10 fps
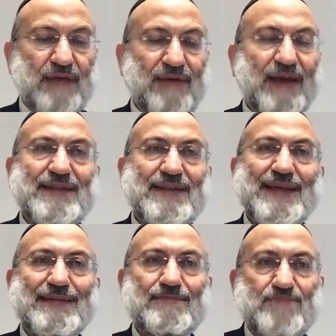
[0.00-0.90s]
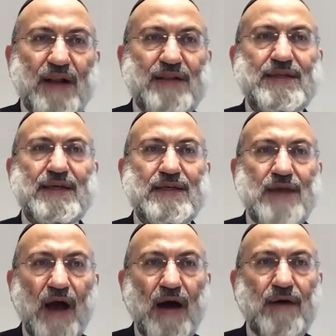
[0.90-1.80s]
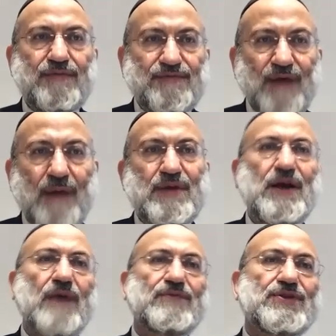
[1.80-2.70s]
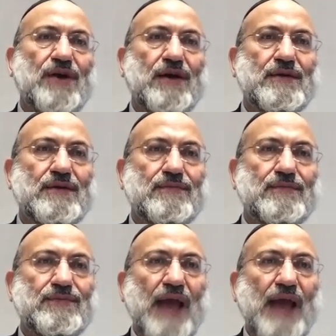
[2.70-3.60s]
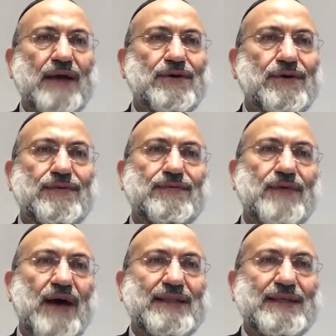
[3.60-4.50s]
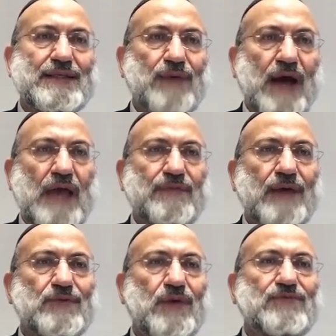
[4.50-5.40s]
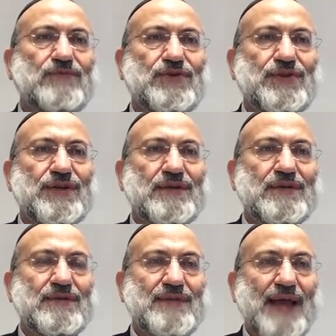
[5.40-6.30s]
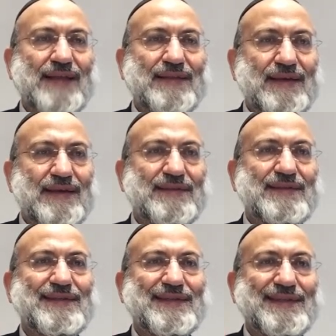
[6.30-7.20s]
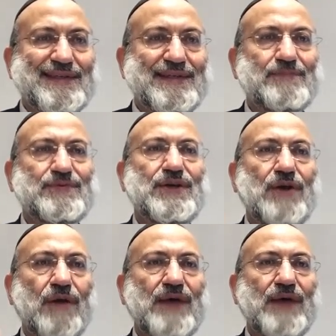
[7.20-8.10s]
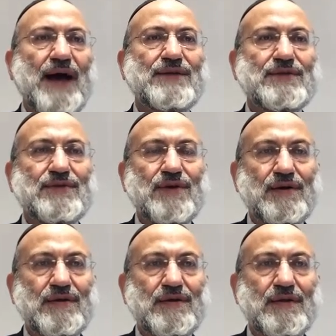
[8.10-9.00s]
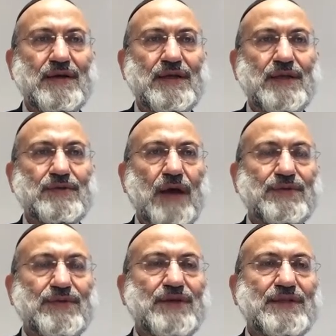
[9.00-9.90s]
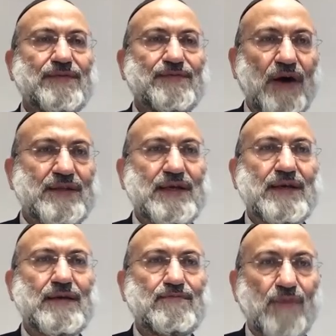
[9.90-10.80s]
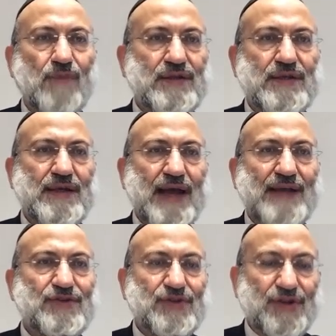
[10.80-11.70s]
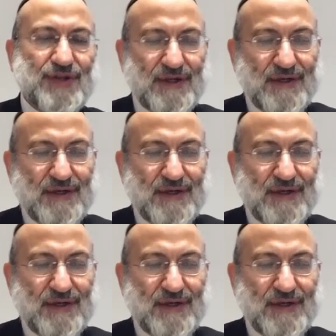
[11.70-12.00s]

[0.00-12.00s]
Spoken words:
Vayetzei is building a family of Israel. Yaakov and his wife and 12 children. That is the description of the Hal Israel. Israel is the father, mother, and children.